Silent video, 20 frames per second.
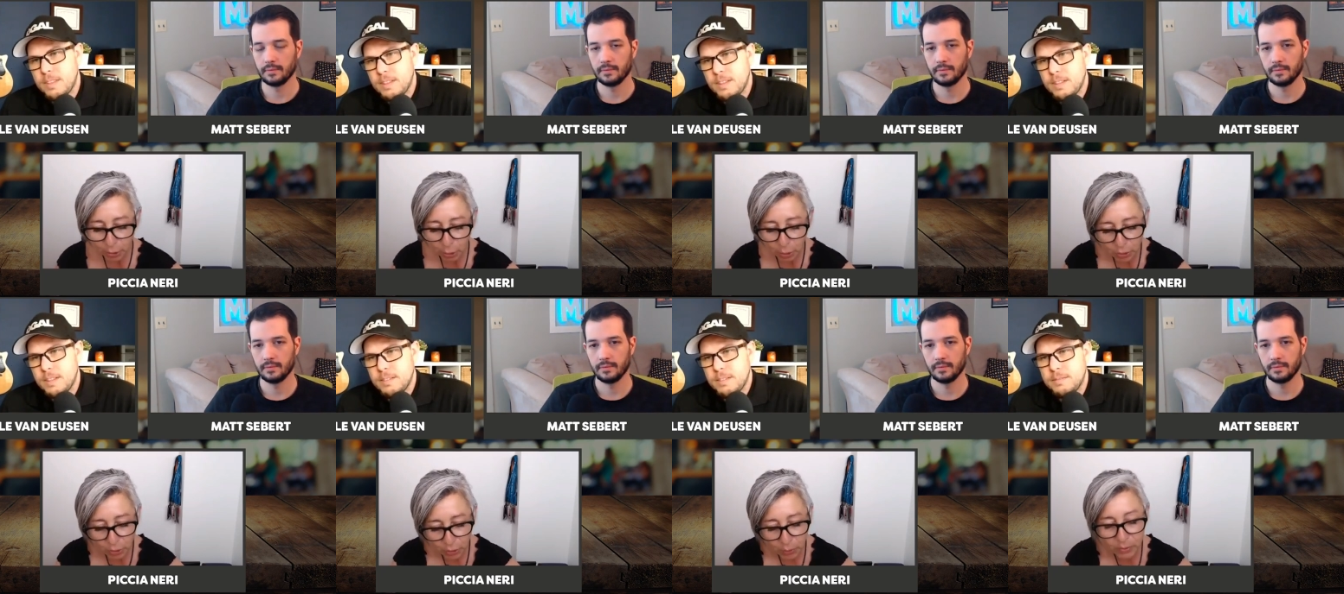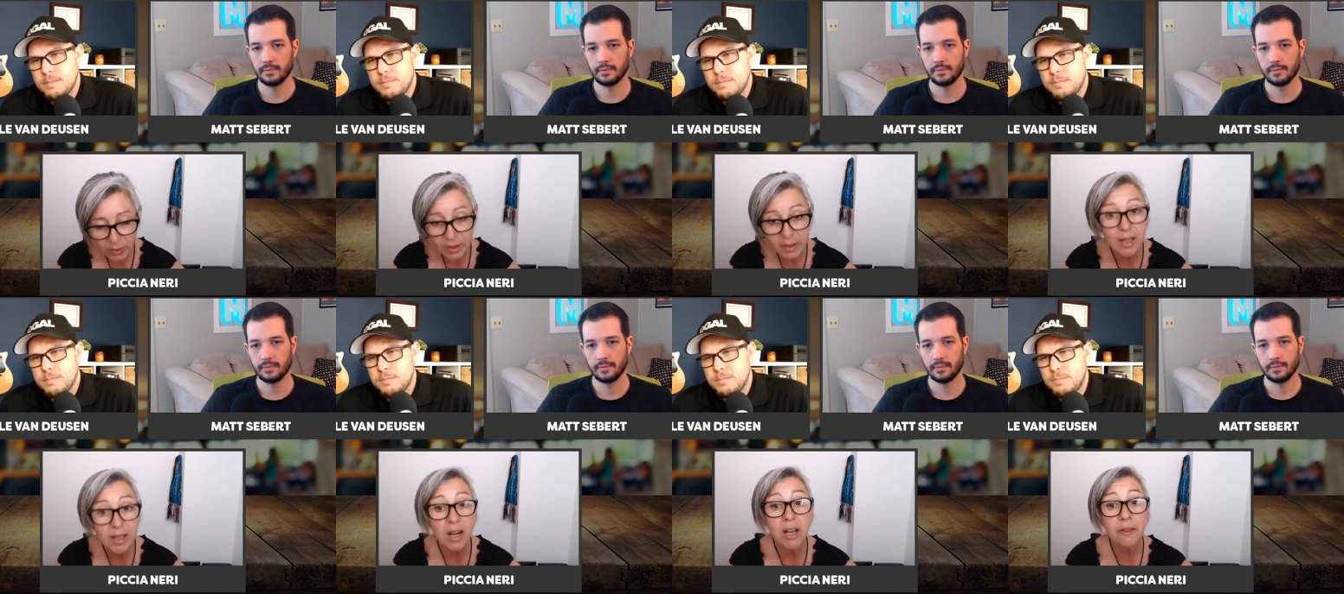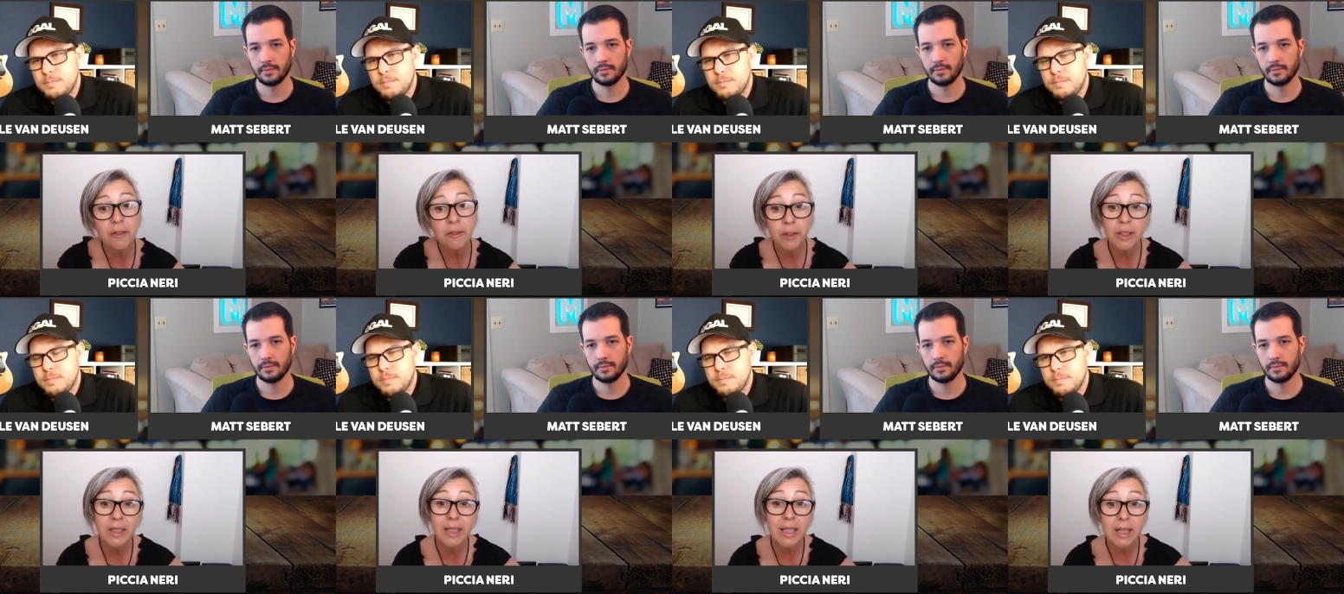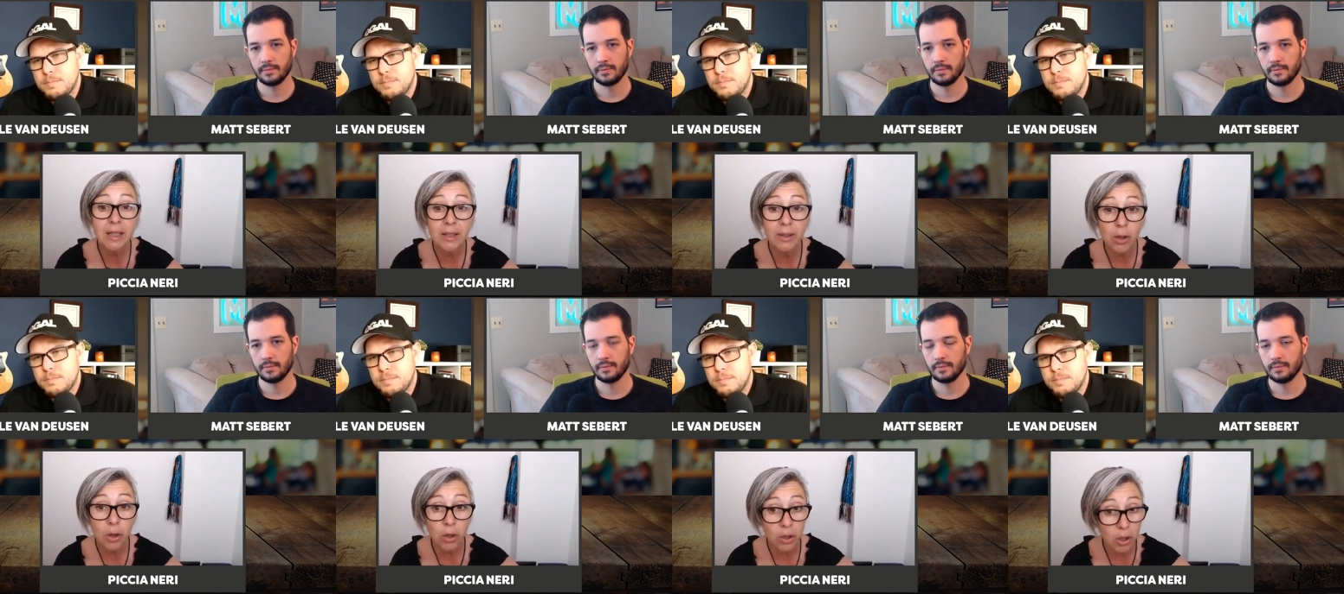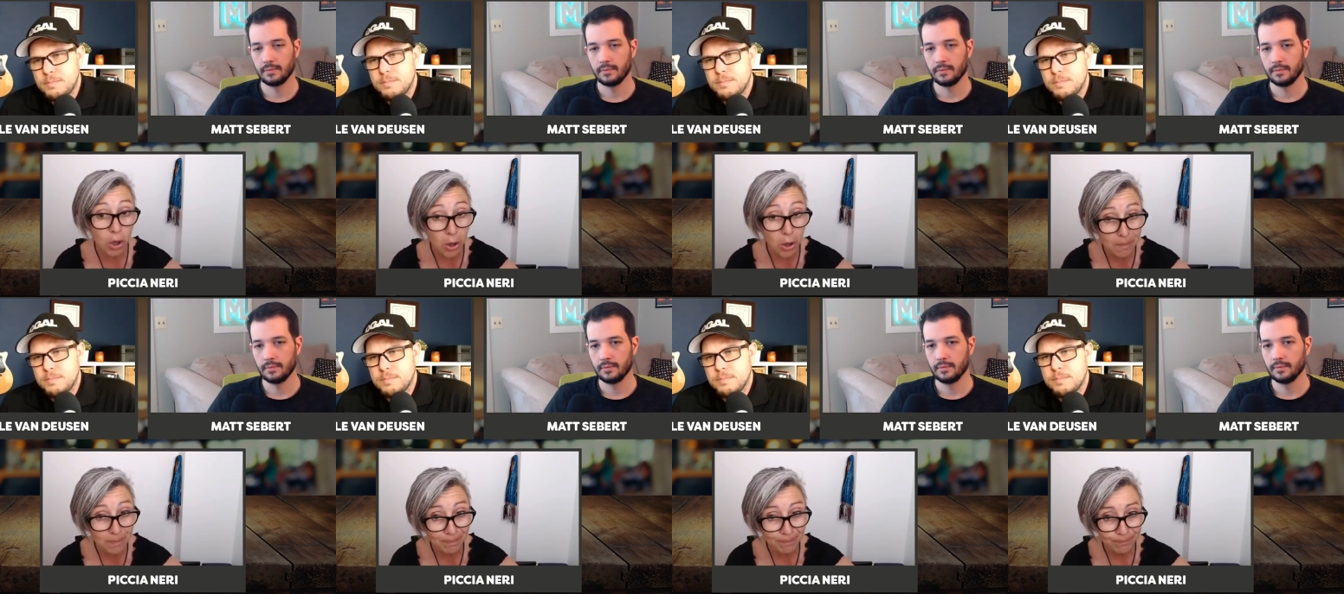Speaker 1: to
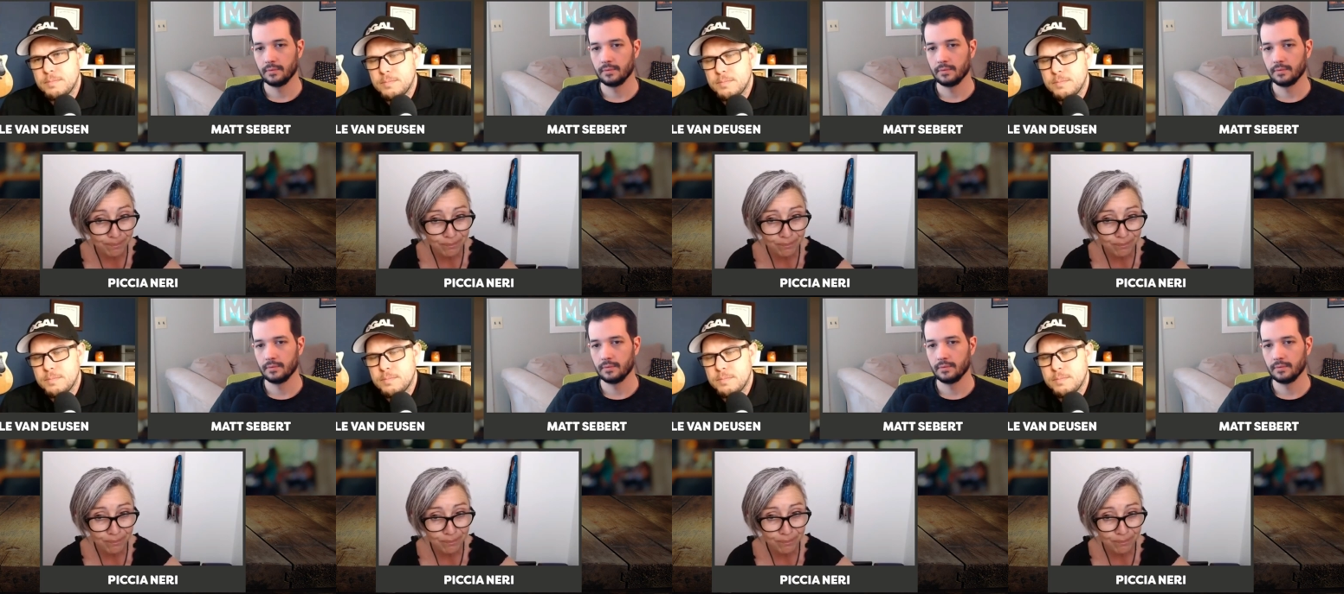designforgeeks.com.